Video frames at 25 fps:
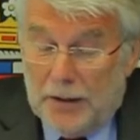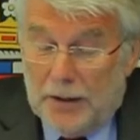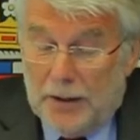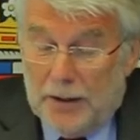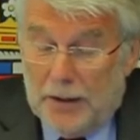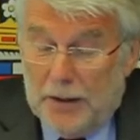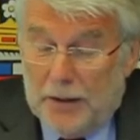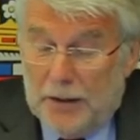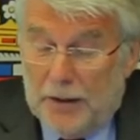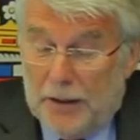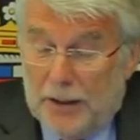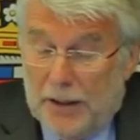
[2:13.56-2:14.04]

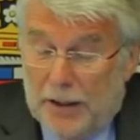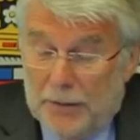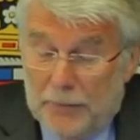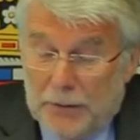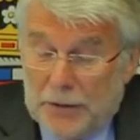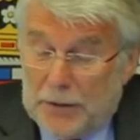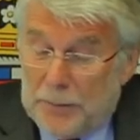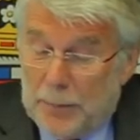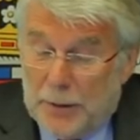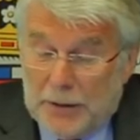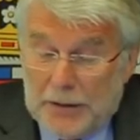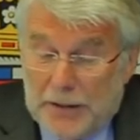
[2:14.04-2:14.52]
have
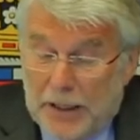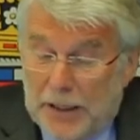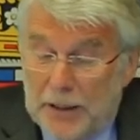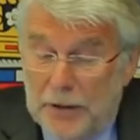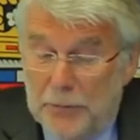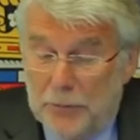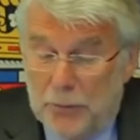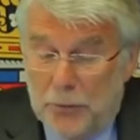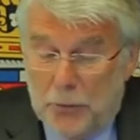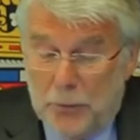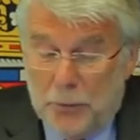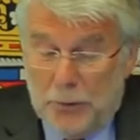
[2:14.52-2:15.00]
expressed
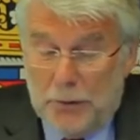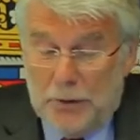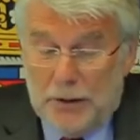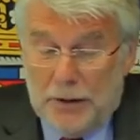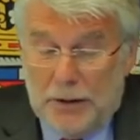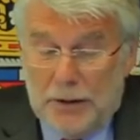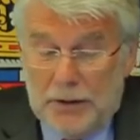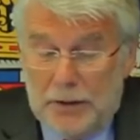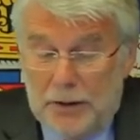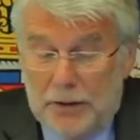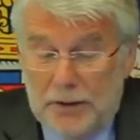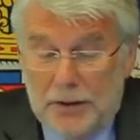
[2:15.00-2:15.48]
any view on
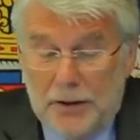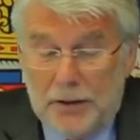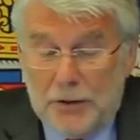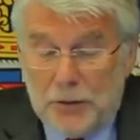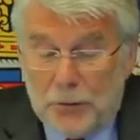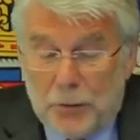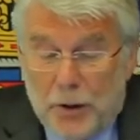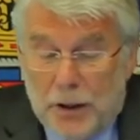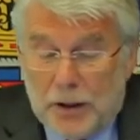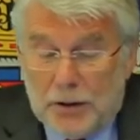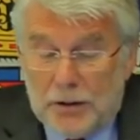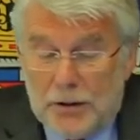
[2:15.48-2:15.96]
this,
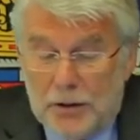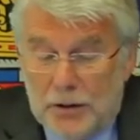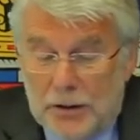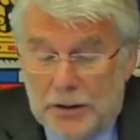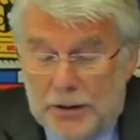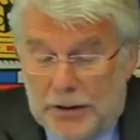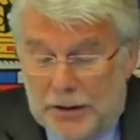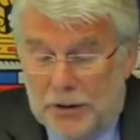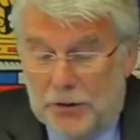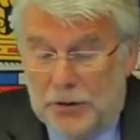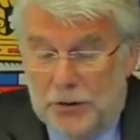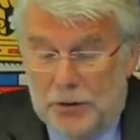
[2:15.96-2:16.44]
that drugs and
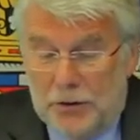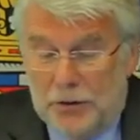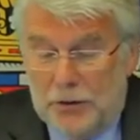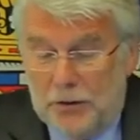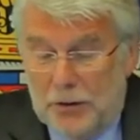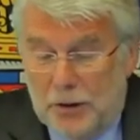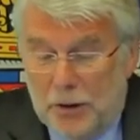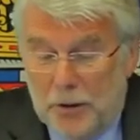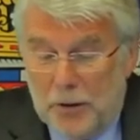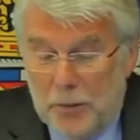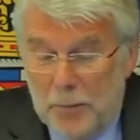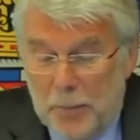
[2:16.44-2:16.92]

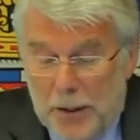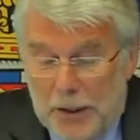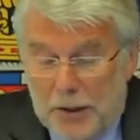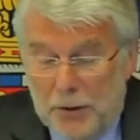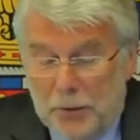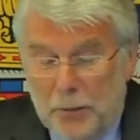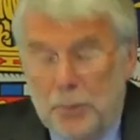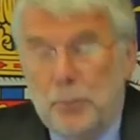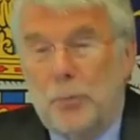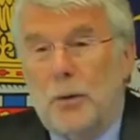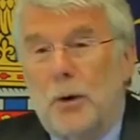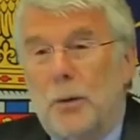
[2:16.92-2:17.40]
addiction are a
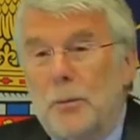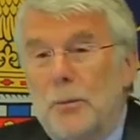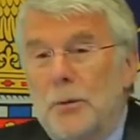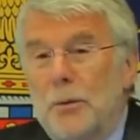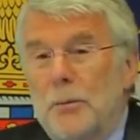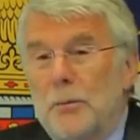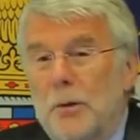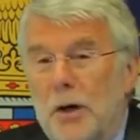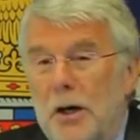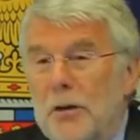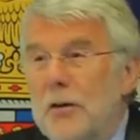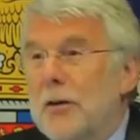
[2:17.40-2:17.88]
medical
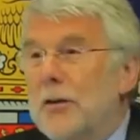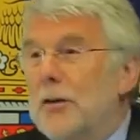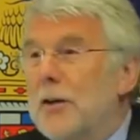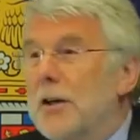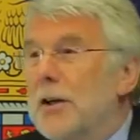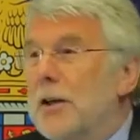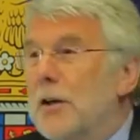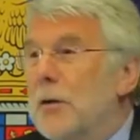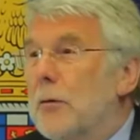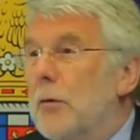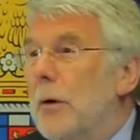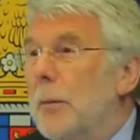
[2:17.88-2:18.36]
problem rather
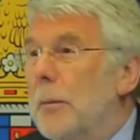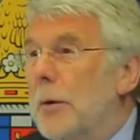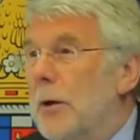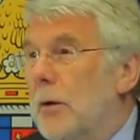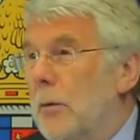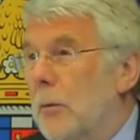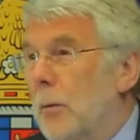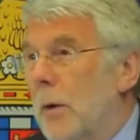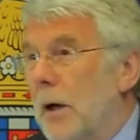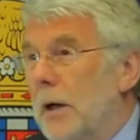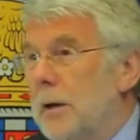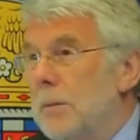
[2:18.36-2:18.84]
than a
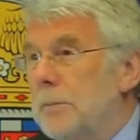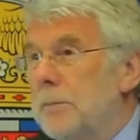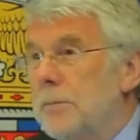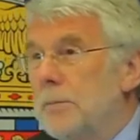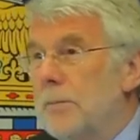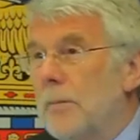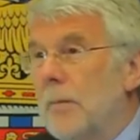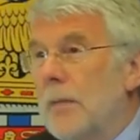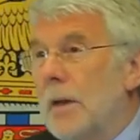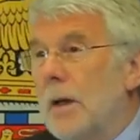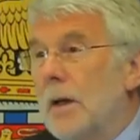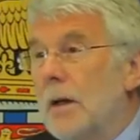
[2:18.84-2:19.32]
criminal one.
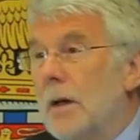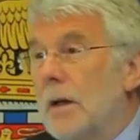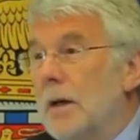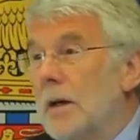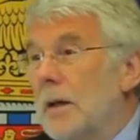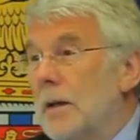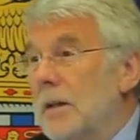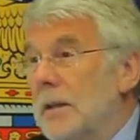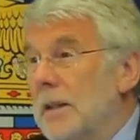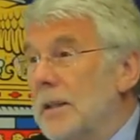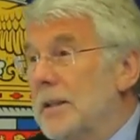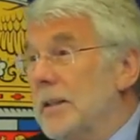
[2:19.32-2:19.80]

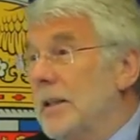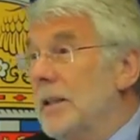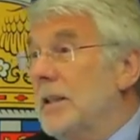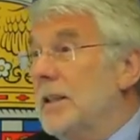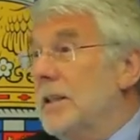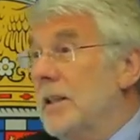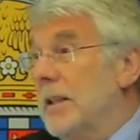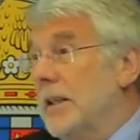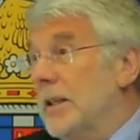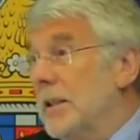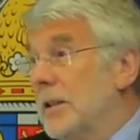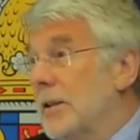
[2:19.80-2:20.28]
This
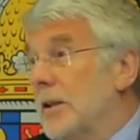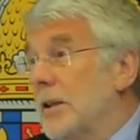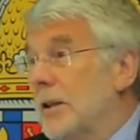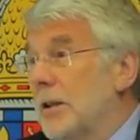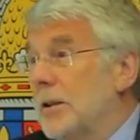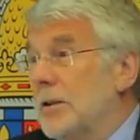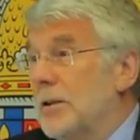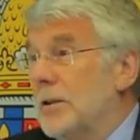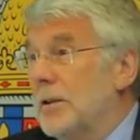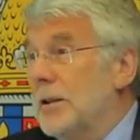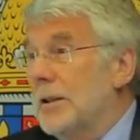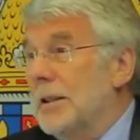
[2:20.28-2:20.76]
endeared
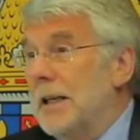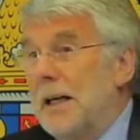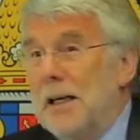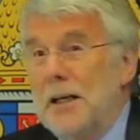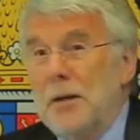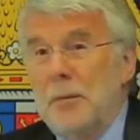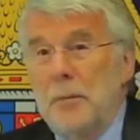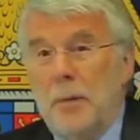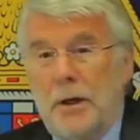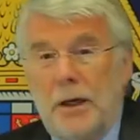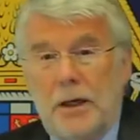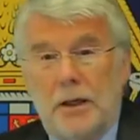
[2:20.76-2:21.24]
her to the
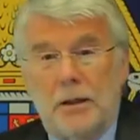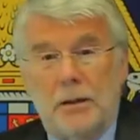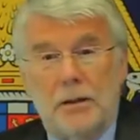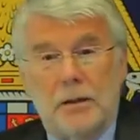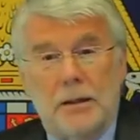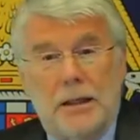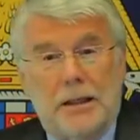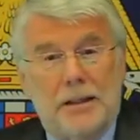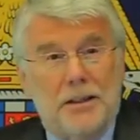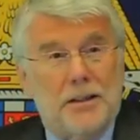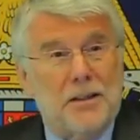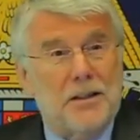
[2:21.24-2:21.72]
Daily
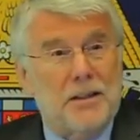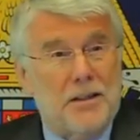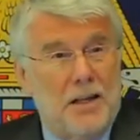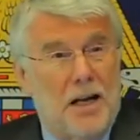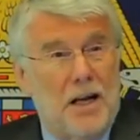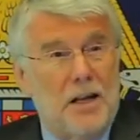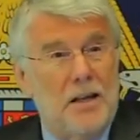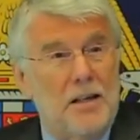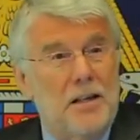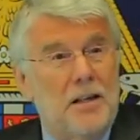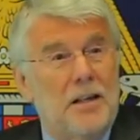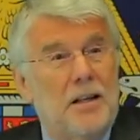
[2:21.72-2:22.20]
Mail and the
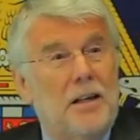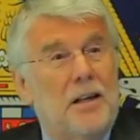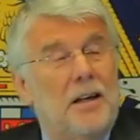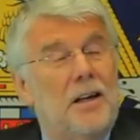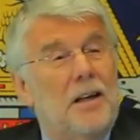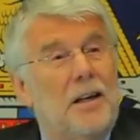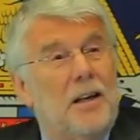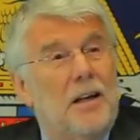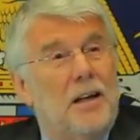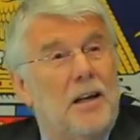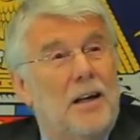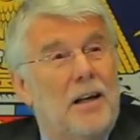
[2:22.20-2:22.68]
Sun,
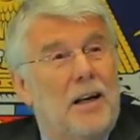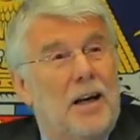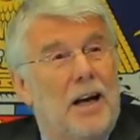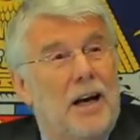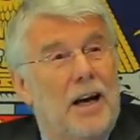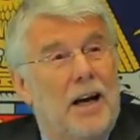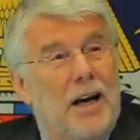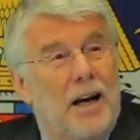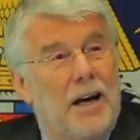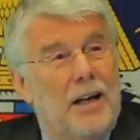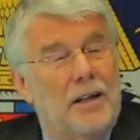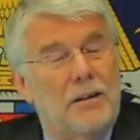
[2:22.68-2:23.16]

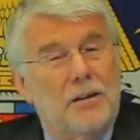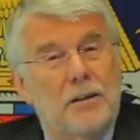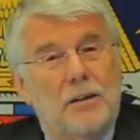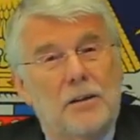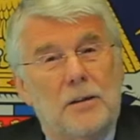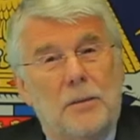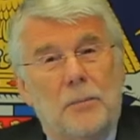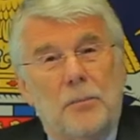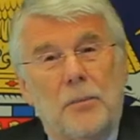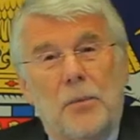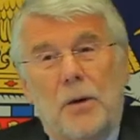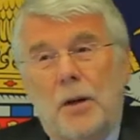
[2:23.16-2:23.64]

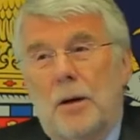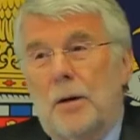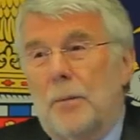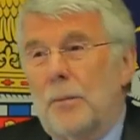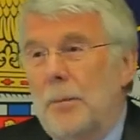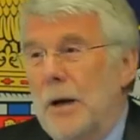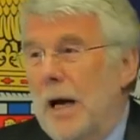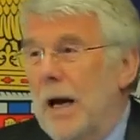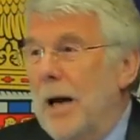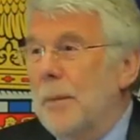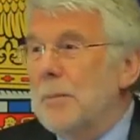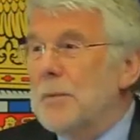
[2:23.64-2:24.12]
and
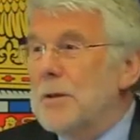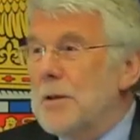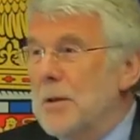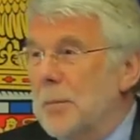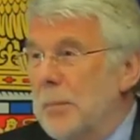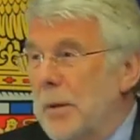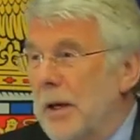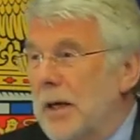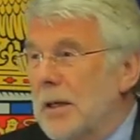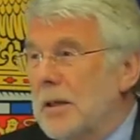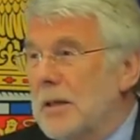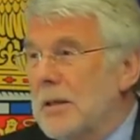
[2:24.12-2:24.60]
perhaps
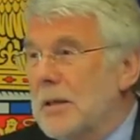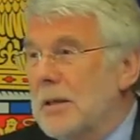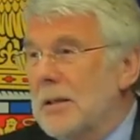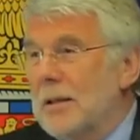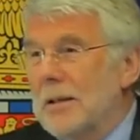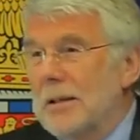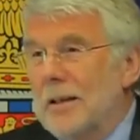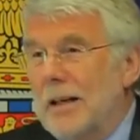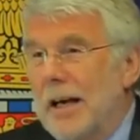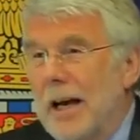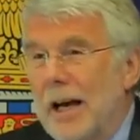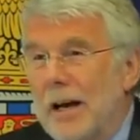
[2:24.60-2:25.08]
the
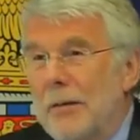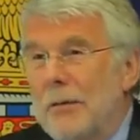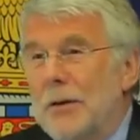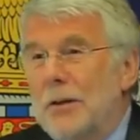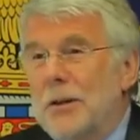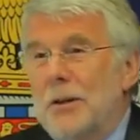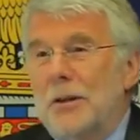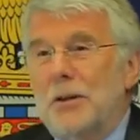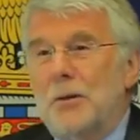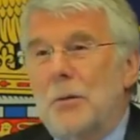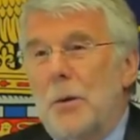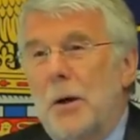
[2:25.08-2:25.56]
best
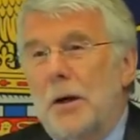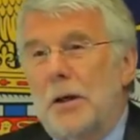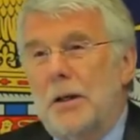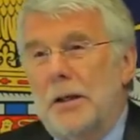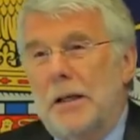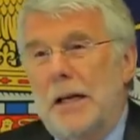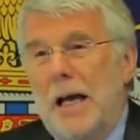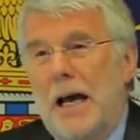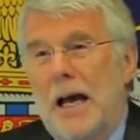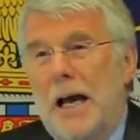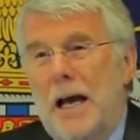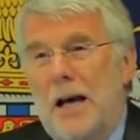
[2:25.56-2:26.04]
evidence one
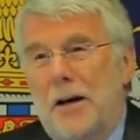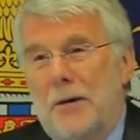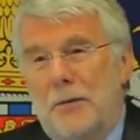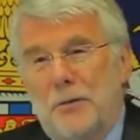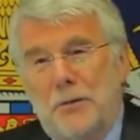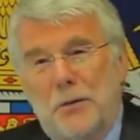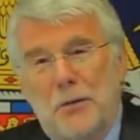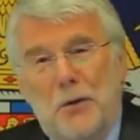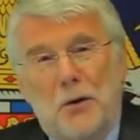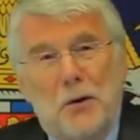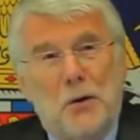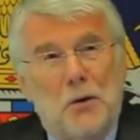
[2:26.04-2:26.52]
can
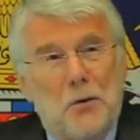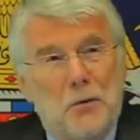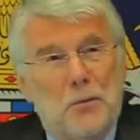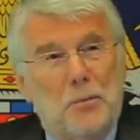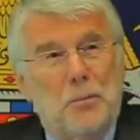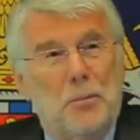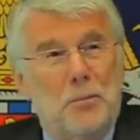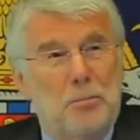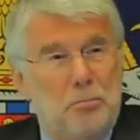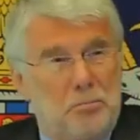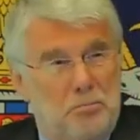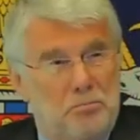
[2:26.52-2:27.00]
have
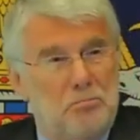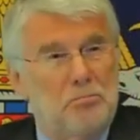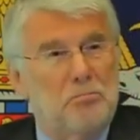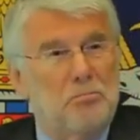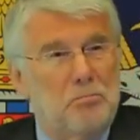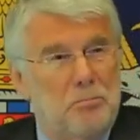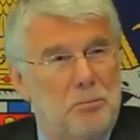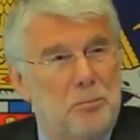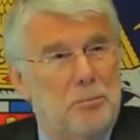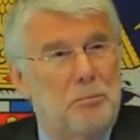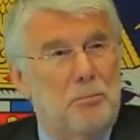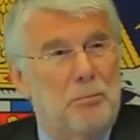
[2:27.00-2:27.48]
of
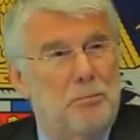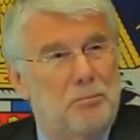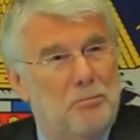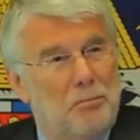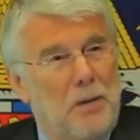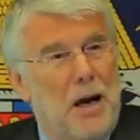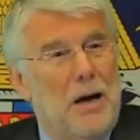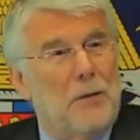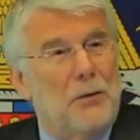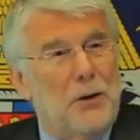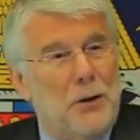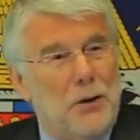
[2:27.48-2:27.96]

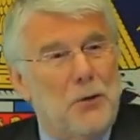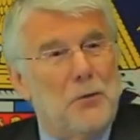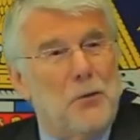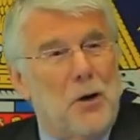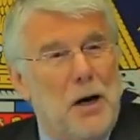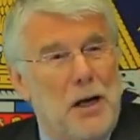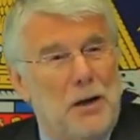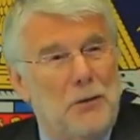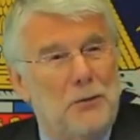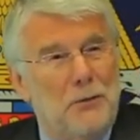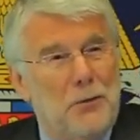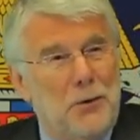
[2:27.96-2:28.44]
having a
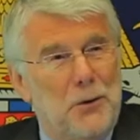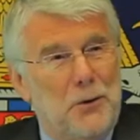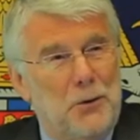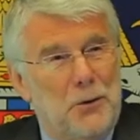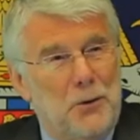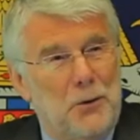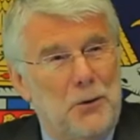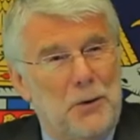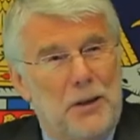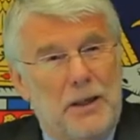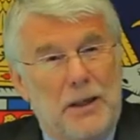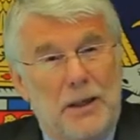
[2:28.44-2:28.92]
right
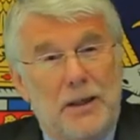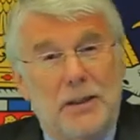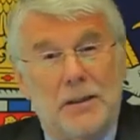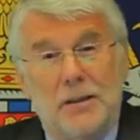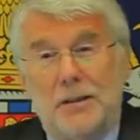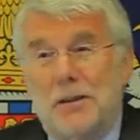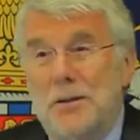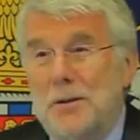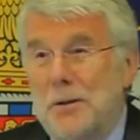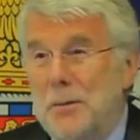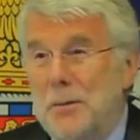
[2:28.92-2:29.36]
view is